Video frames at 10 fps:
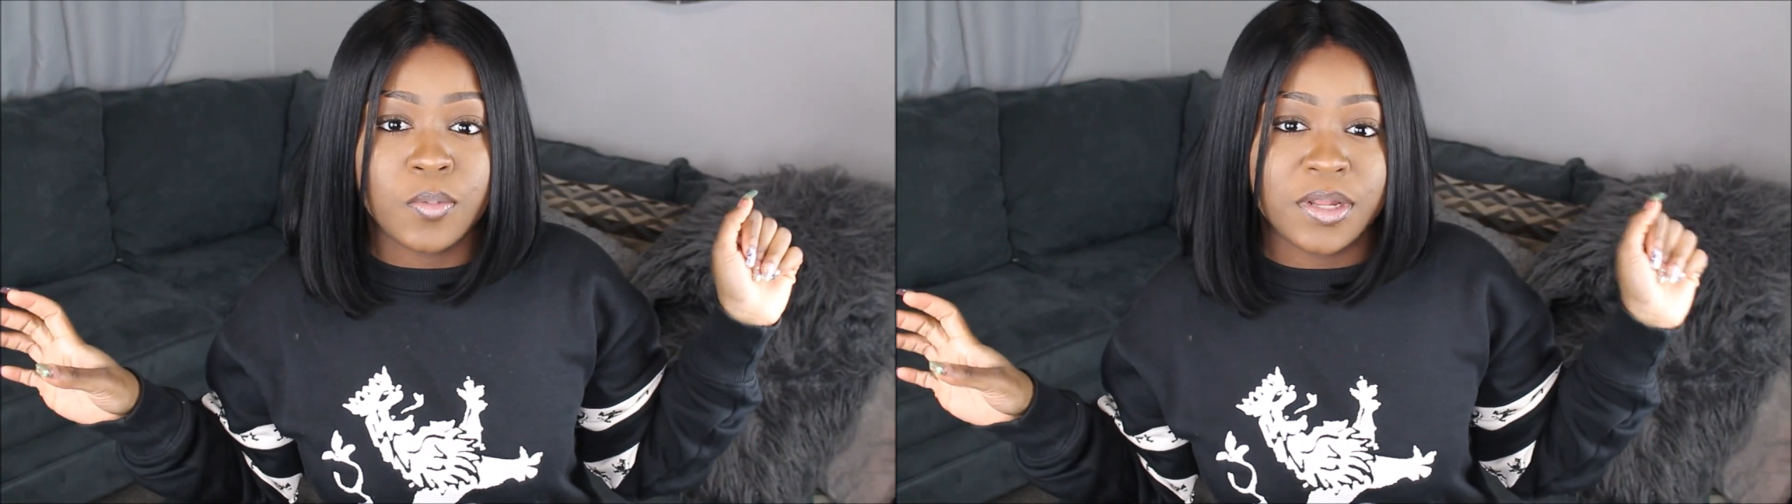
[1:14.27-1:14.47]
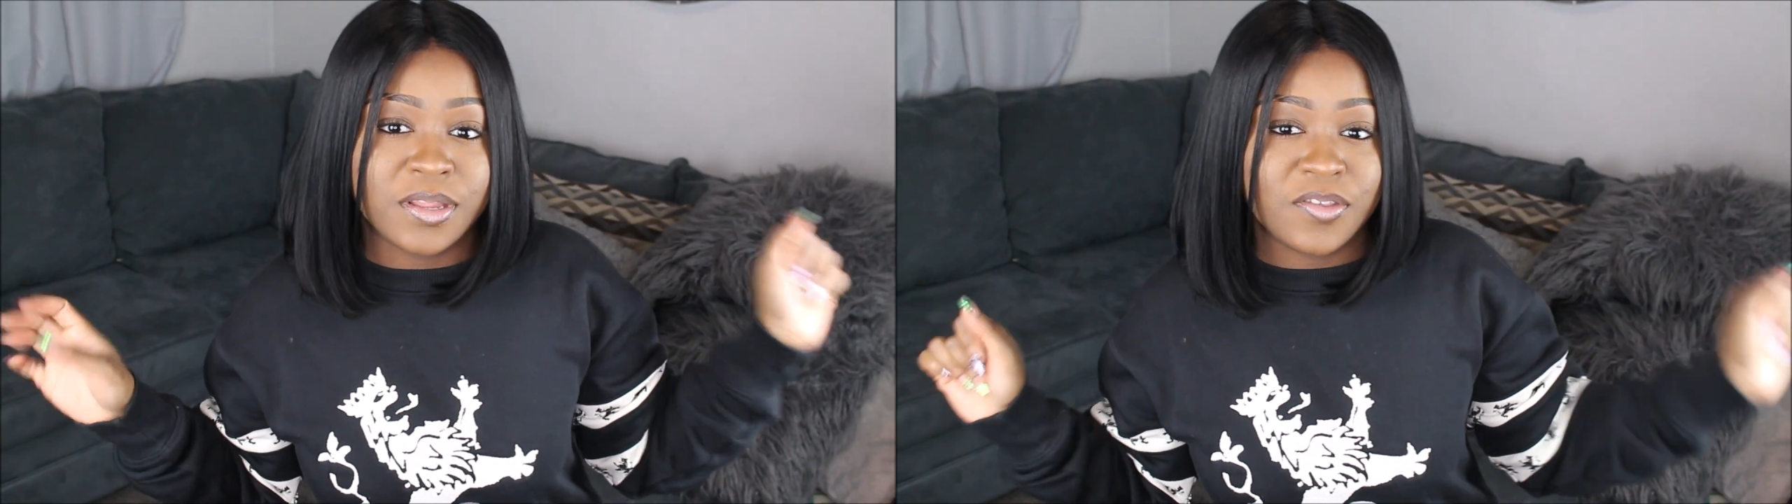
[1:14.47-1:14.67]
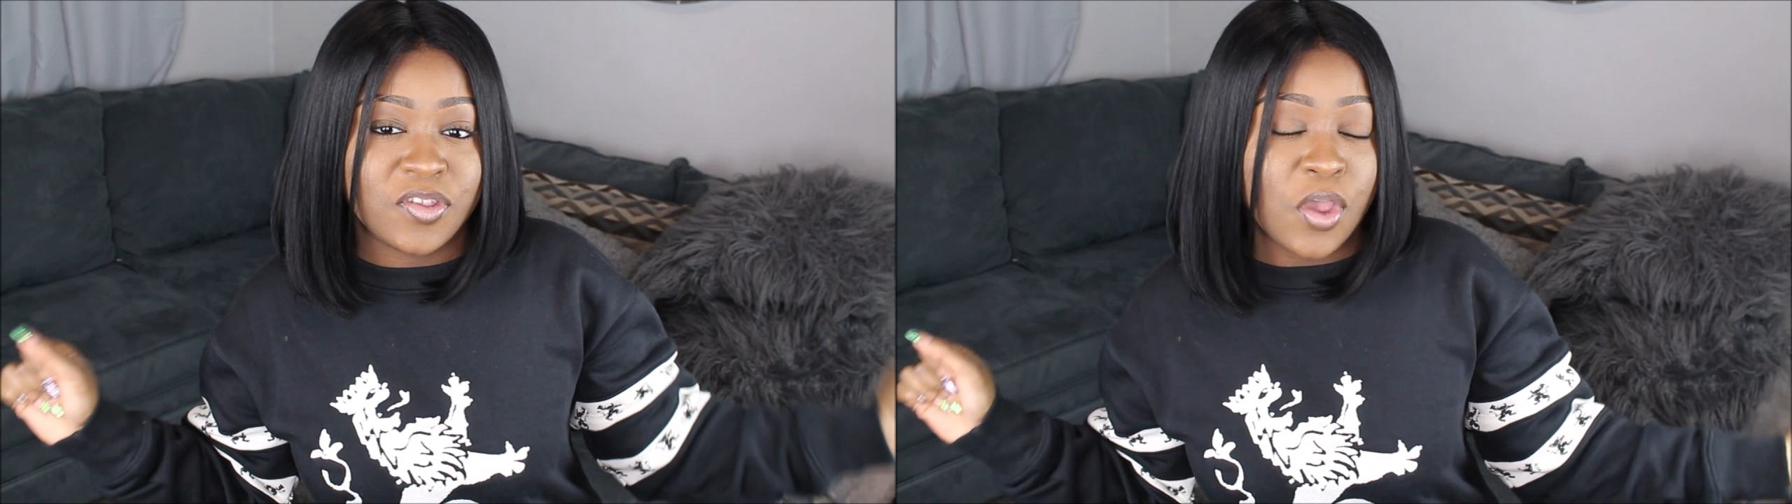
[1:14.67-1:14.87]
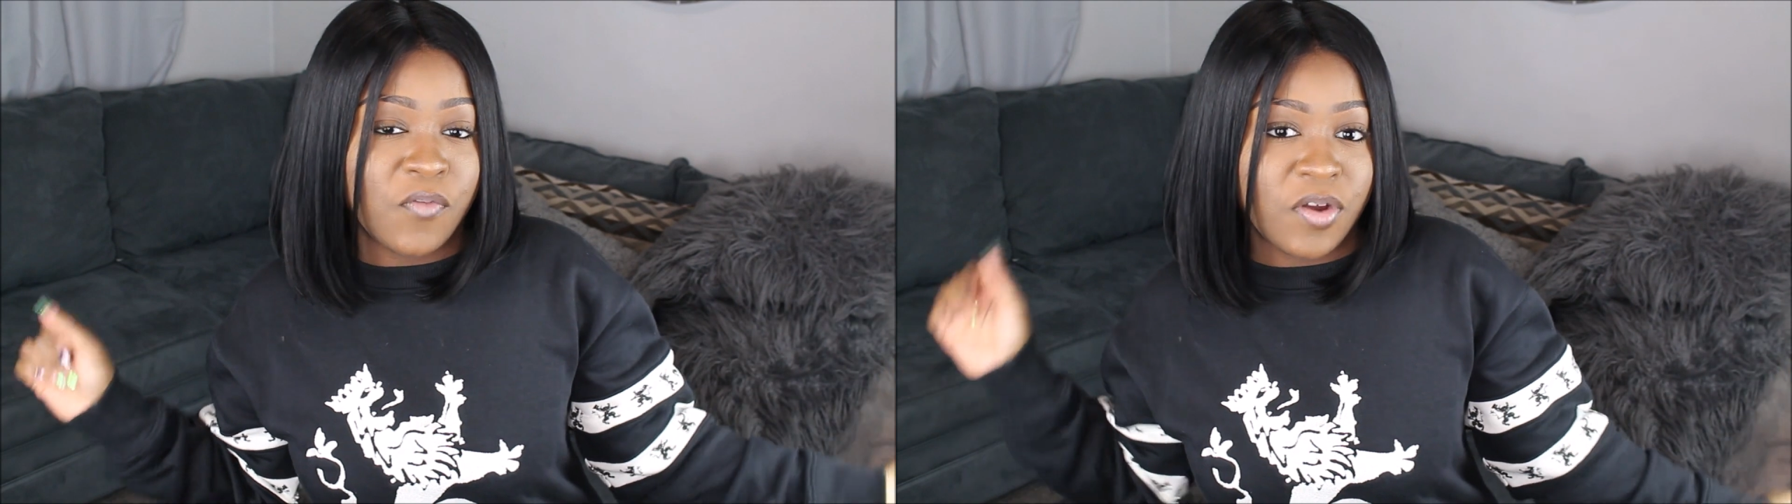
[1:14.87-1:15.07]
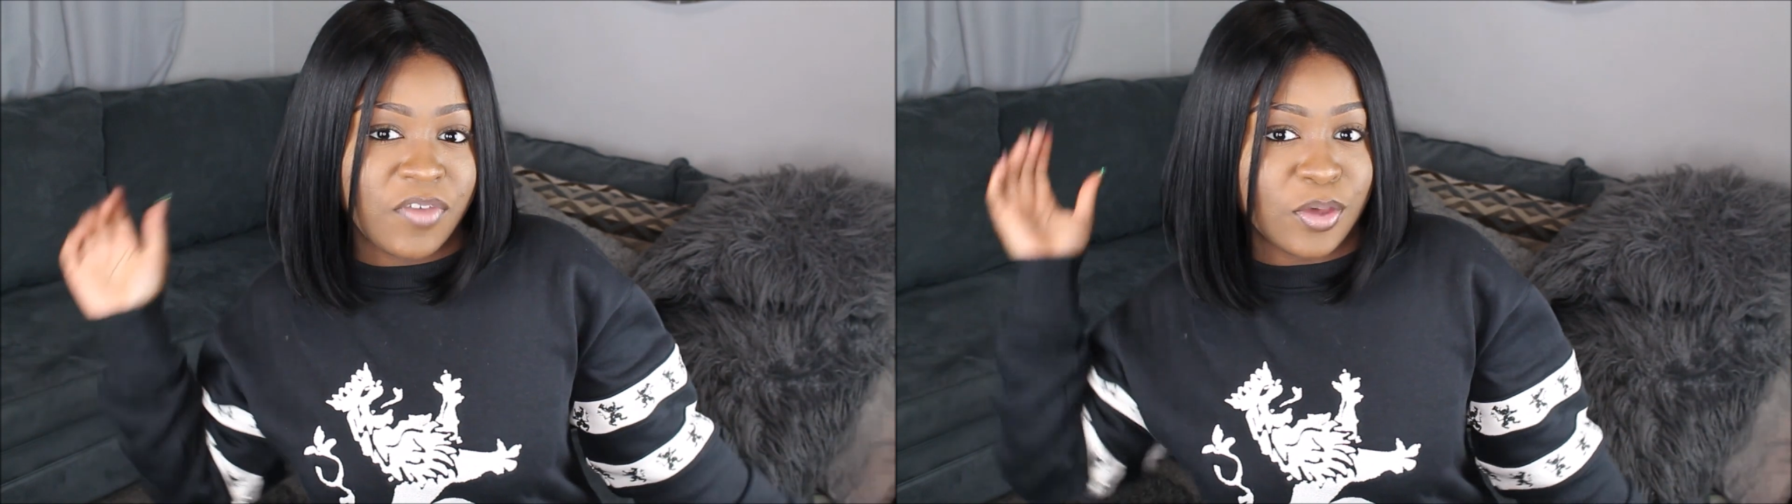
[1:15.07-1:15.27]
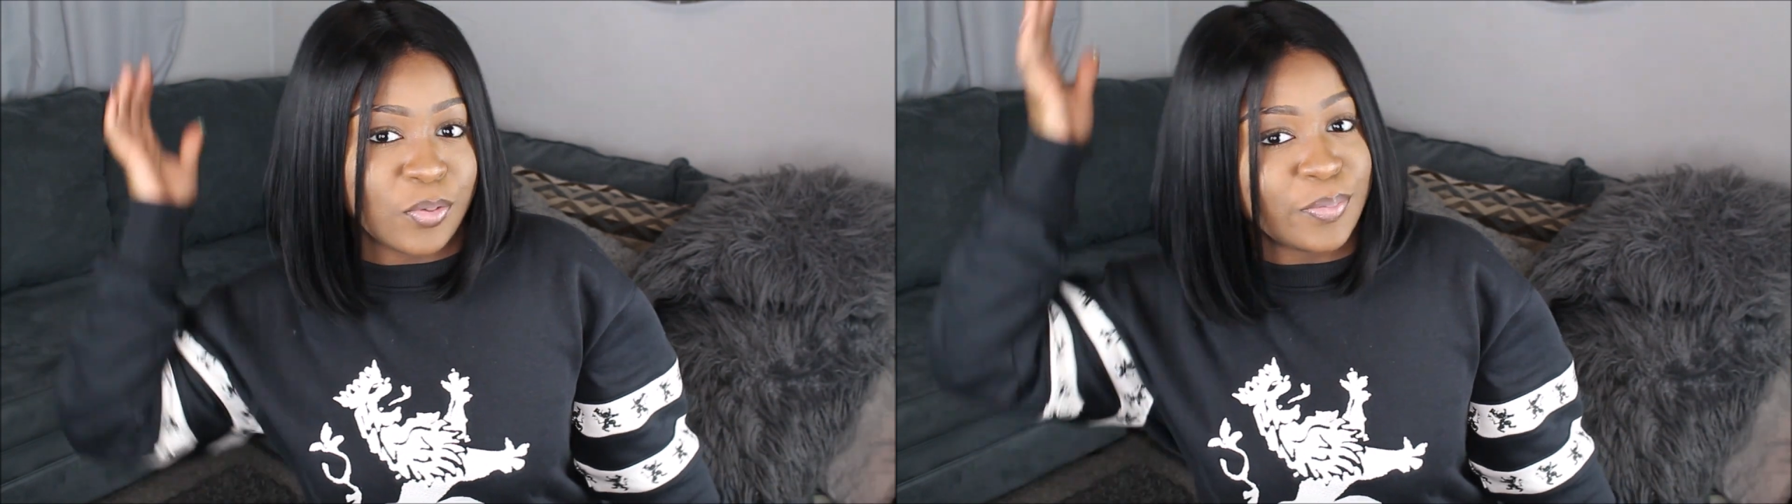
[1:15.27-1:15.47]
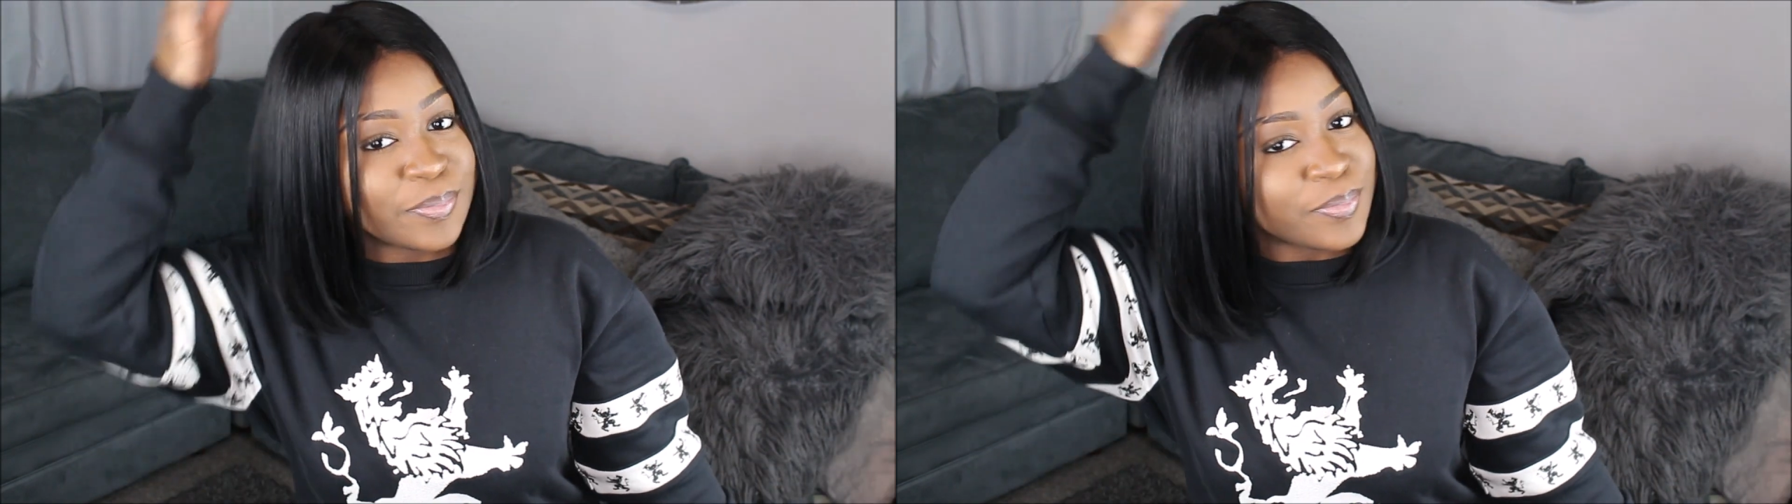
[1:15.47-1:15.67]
with this review.